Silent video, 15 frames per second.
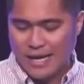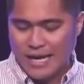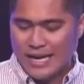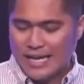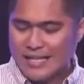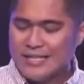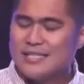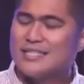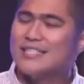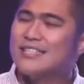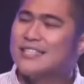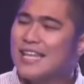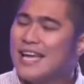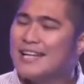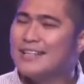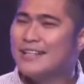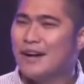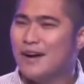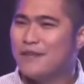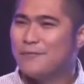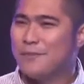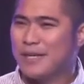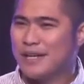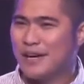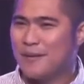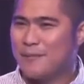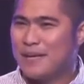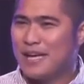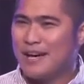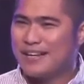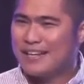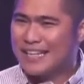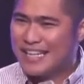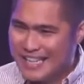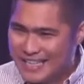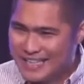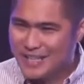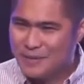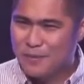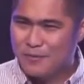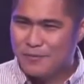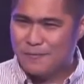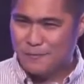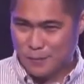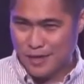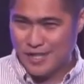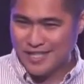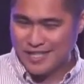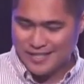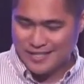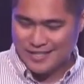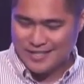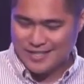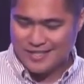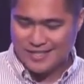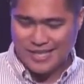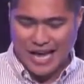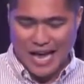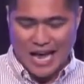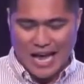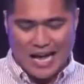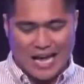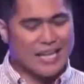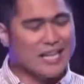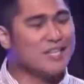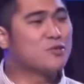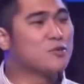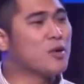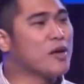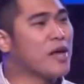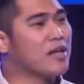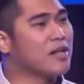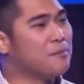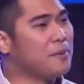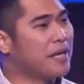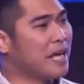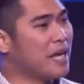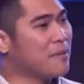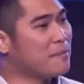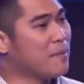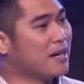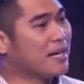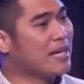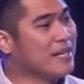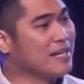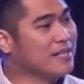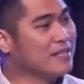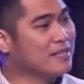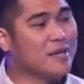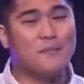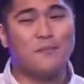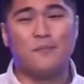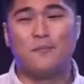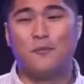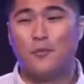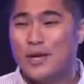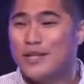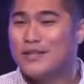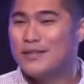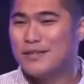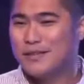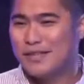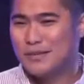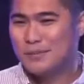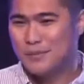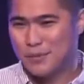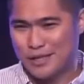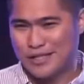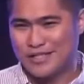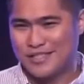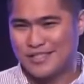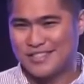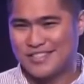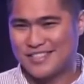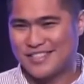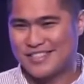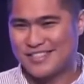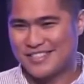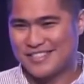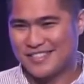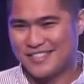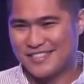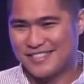Instead of becoming a kingdom of priests, Israel became a kingdom with priests.